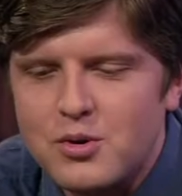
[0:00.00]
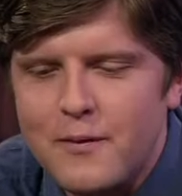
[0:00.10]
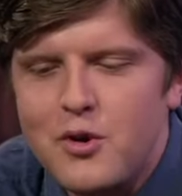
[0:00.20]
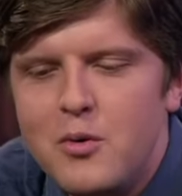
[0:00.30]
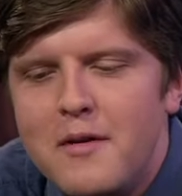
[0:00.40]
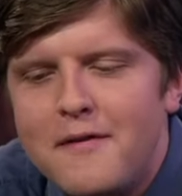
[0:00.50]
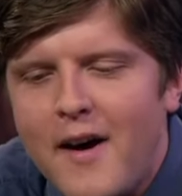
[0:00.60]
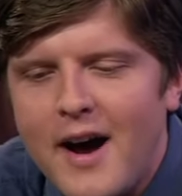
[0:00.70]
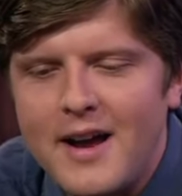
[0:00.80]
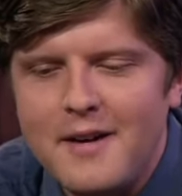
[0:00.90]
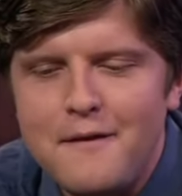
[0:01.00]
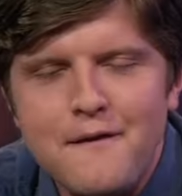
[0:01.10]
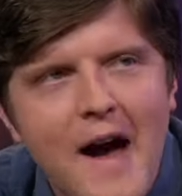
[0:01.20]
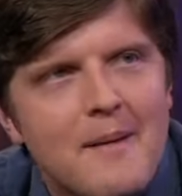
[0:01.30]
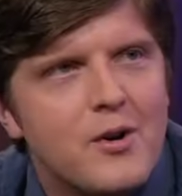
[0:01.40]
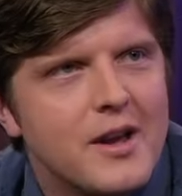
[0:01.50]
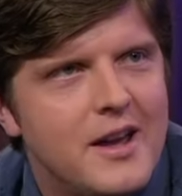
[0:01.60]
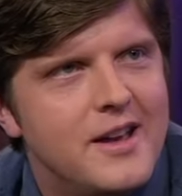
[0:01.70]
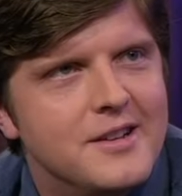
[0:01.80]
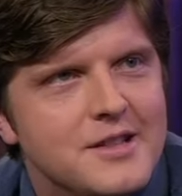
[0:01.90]
the sort of unifying
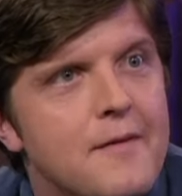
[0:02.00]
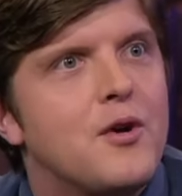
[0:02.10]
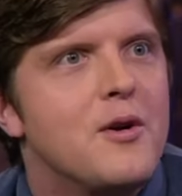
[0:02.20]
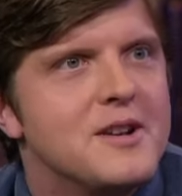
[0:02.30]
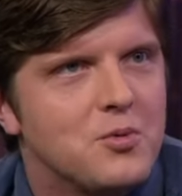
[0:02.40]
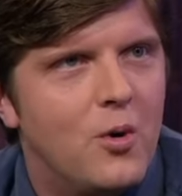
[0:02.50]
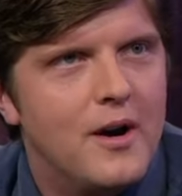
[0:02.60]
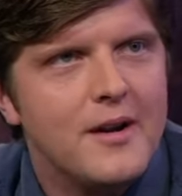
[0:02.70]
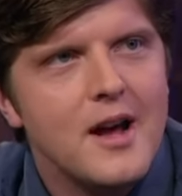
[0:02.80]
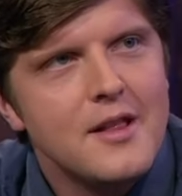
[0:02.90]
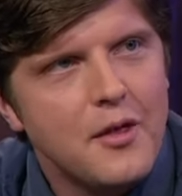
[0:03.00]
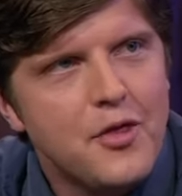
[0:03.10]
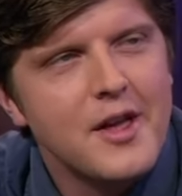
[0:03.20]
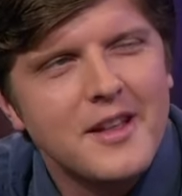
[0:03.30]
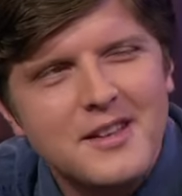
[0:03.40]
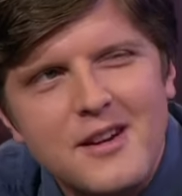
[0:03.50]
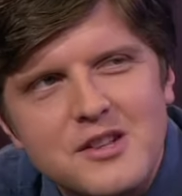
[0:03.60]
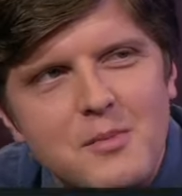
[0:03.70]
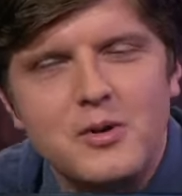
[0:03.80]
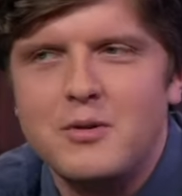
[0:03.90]
fabric is, if there is one, the thing that
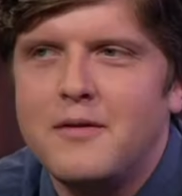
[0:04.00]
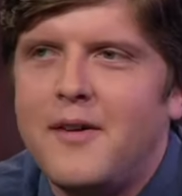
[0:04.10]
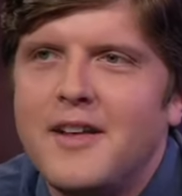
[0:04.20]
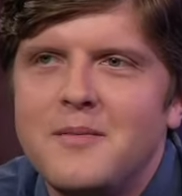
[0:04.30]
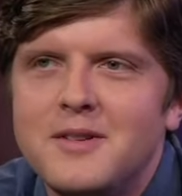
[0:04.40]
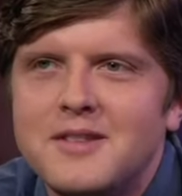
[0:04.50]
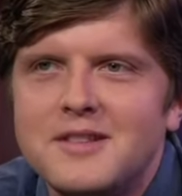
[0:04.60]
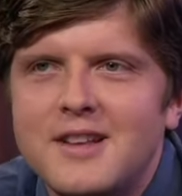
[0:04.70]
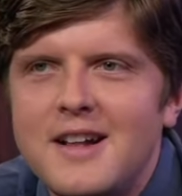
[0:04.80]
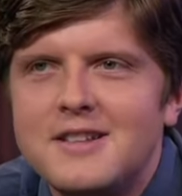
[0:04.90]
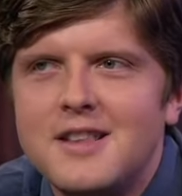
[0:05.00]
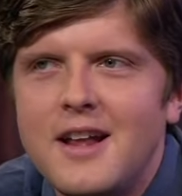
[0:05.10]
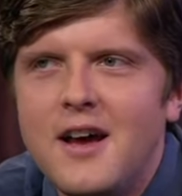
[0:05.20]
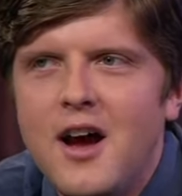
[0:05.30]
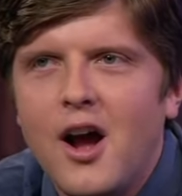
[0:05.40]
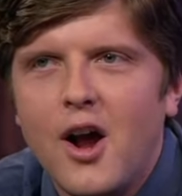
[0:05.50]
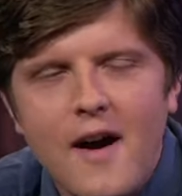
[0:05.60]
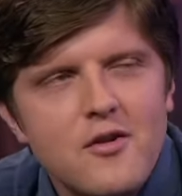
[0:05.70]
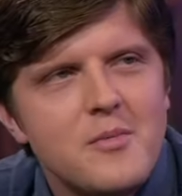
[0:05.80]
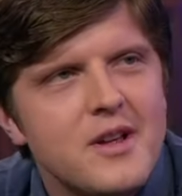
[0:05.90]
does most unify them is the sense that
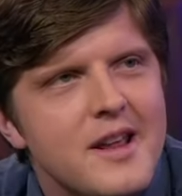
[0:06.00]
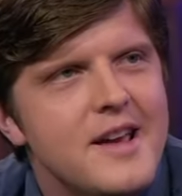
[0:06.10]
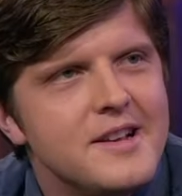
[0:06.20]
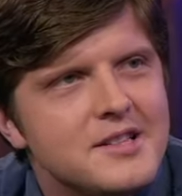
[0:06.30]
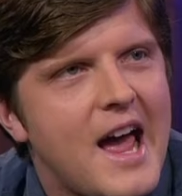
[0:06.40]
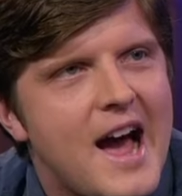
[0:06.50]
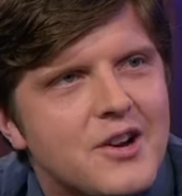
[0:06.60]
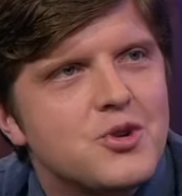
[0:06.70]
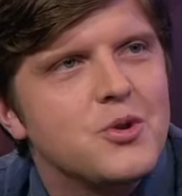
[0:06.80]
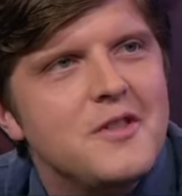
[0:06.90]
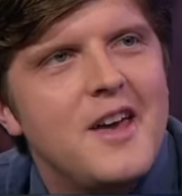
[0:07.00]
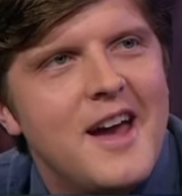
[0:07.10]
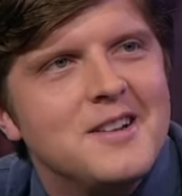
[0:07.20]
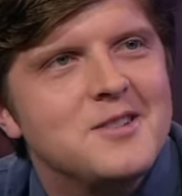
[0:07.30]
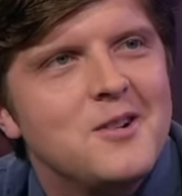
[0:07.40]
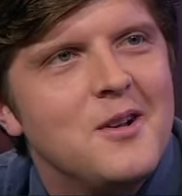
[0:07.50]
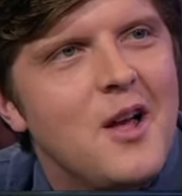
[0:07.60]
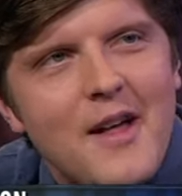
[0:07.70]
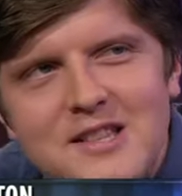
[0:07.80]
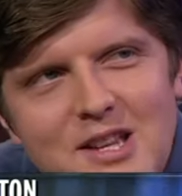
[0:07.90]
government is actually the answer.
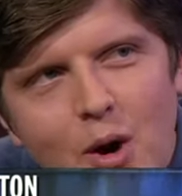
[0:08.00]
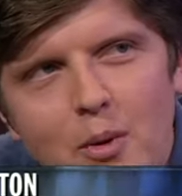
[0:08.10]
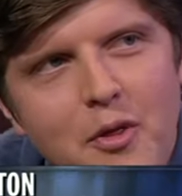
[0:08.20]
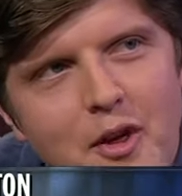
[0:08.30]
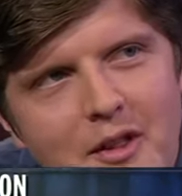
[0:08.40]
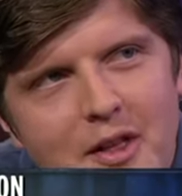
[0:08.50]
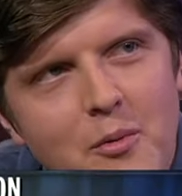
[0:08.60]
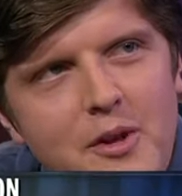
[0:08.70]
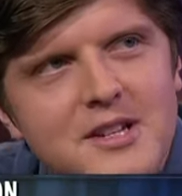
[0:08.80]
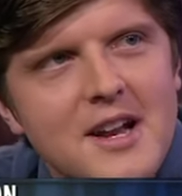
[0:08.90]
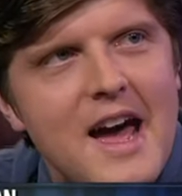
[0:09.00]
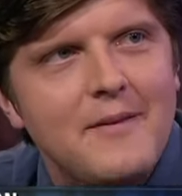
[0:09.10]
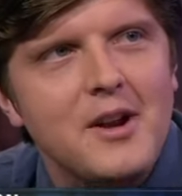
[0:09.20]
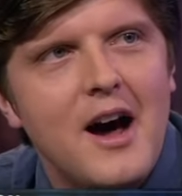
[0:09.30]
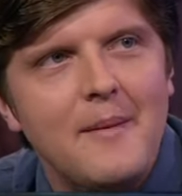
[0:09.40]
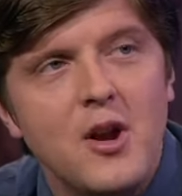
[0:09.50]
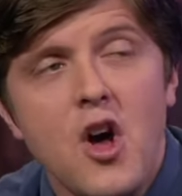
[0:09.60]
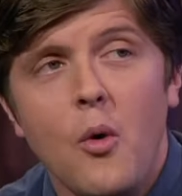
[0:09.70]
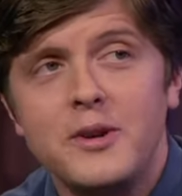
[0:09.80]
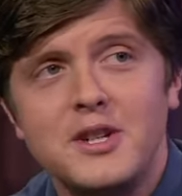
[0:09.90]
That's the only thing that they really tend to have in
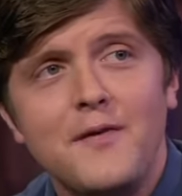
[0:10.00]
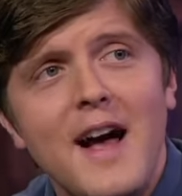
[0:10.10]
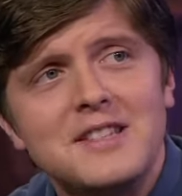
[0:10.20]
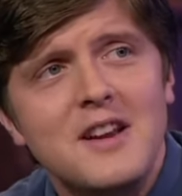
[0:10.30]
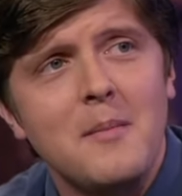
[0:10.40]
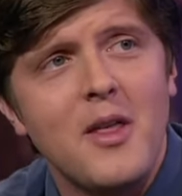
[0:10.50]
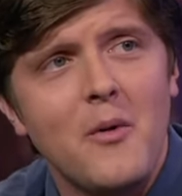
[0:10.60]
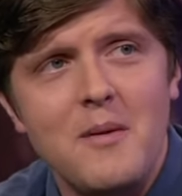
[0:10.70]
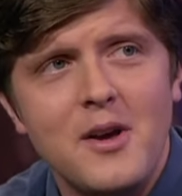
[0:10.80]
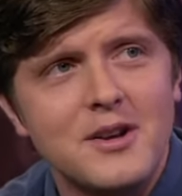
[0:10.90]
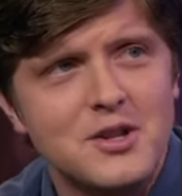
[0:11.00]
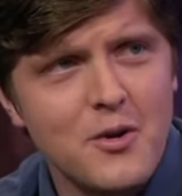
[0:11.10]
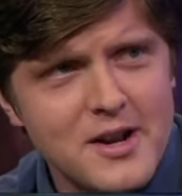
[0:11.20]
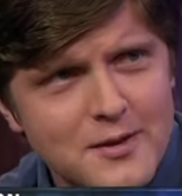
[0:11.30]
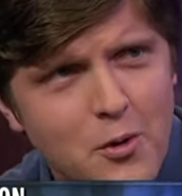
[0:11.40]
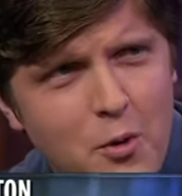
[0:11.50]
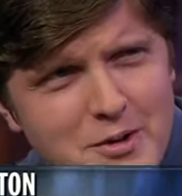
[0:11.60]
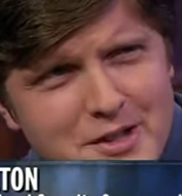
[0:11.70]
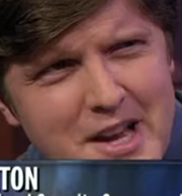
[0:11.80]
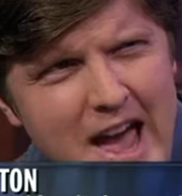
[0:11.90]
common, which is fascinating, by the way, because there is, of
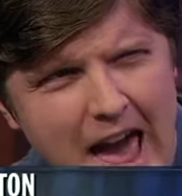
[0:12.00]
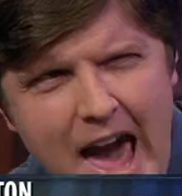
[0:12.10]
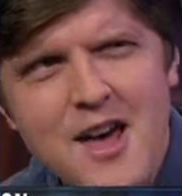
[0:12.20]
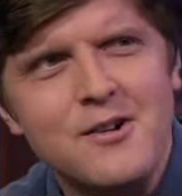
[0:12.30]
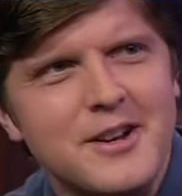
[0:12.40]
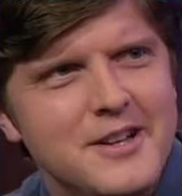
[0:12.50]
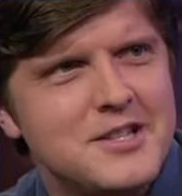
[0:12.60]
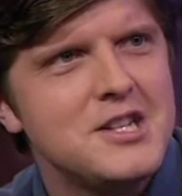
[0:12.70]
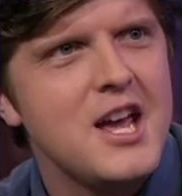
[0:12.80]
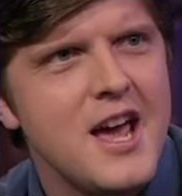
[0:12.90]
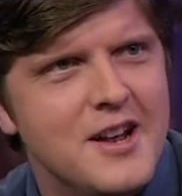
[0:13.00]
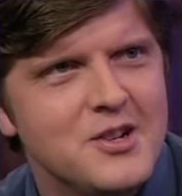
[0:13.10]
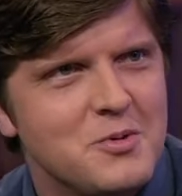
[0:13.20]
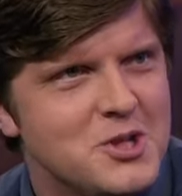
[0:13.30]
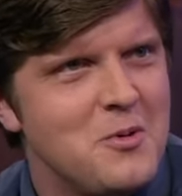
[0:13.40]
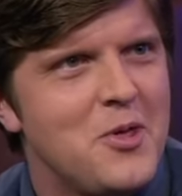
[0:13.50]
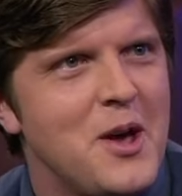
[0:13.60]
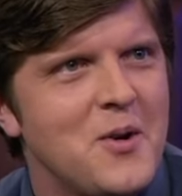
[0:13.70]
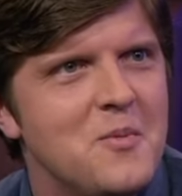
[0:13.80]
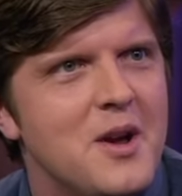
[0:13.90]
course, this anarchist tinge, which you would
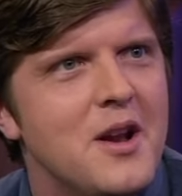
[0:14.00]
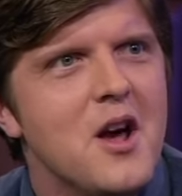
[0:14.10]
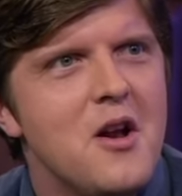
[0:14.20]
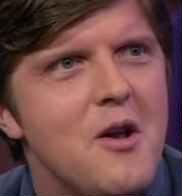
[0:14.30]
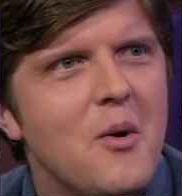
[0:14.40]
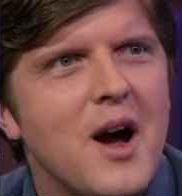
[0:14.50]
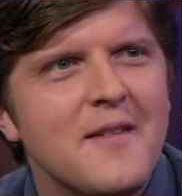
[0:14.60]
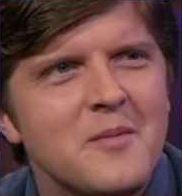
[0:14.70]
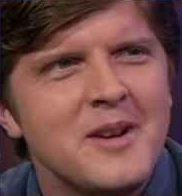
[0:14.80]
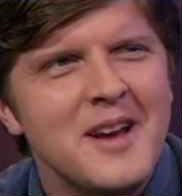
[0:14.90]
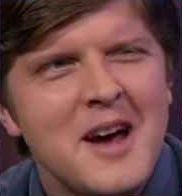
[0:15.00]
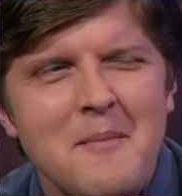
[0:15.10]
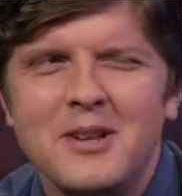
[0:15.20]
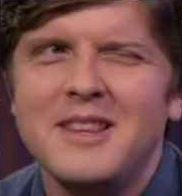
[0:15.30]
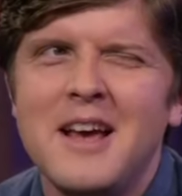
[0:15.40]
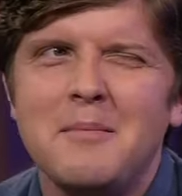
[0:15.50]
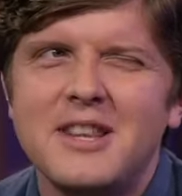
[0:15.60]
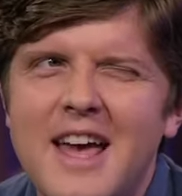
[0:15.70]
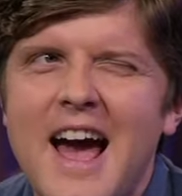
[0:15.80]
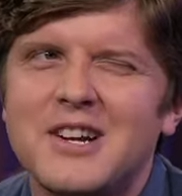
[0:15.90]
think would be no government. Black bloc. But,
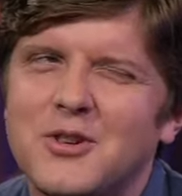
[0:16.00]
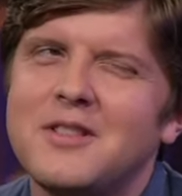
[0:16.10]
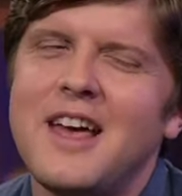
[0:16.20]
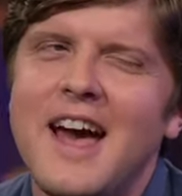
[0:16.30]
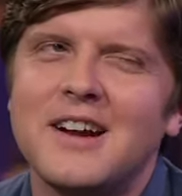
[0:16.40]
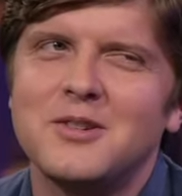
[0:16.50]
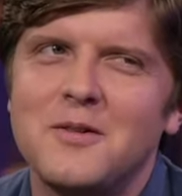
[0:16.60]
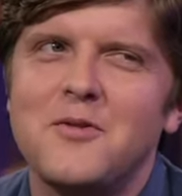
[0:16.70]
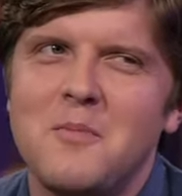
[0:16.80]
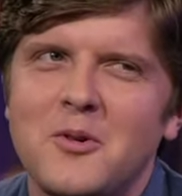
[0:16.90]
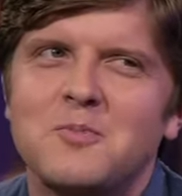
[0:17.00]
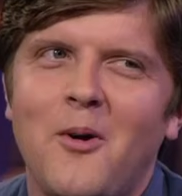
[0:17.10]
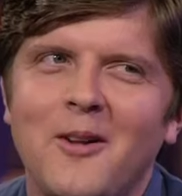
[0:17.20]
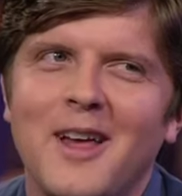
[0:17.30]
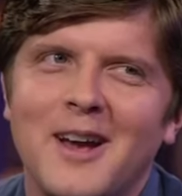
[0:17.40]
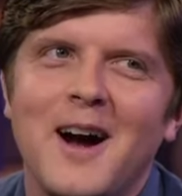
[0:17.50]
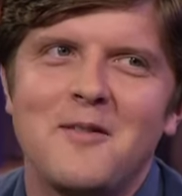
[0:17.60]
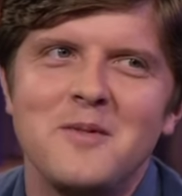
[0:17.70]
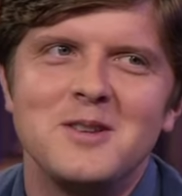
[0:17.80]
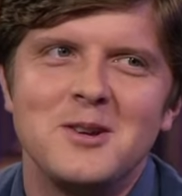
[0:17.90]
but they actually, they actually, for the most part, like
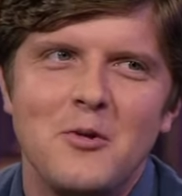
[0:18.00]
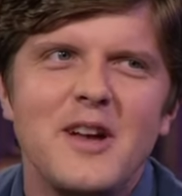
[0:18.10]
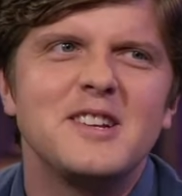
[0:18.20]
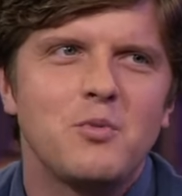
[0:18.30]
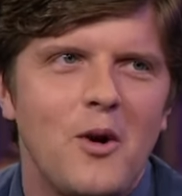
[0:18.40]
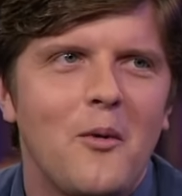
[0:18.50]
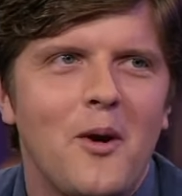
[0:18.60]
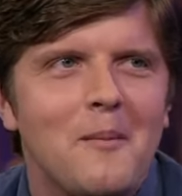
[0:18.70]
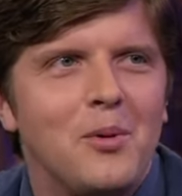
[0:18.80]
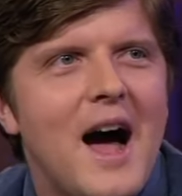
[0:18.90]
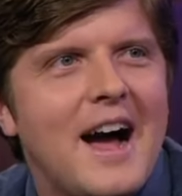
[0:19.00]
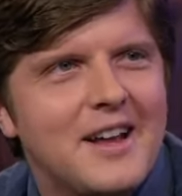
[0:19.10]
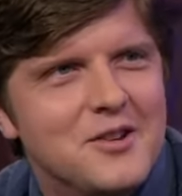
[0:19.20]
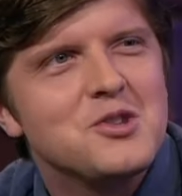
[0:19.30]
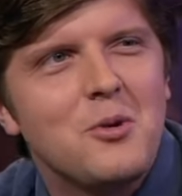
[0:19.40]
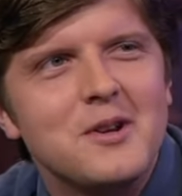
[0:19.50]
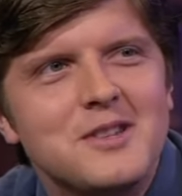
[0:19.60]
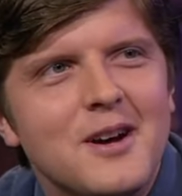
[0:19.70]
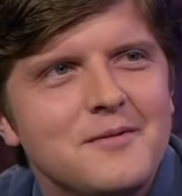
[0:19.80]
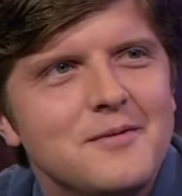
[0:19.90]
government, too. They just want to wear black and destroy
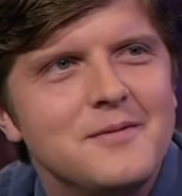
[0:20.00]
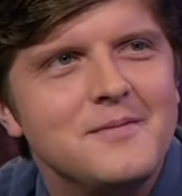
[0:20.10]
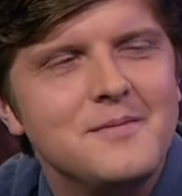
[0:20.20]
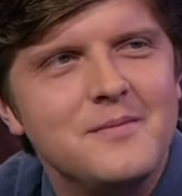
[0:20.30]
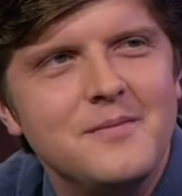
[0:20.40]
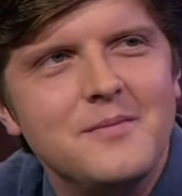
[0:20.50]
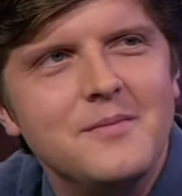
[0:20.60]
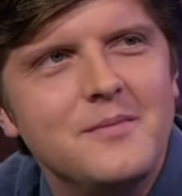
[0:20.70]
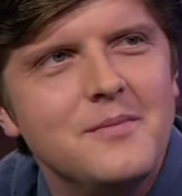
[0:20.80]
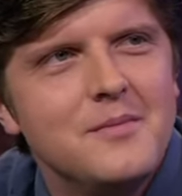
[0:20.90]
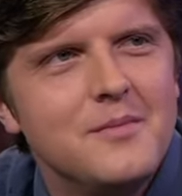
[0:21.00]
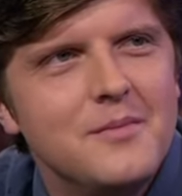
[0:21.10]
stuff. When I was down there, I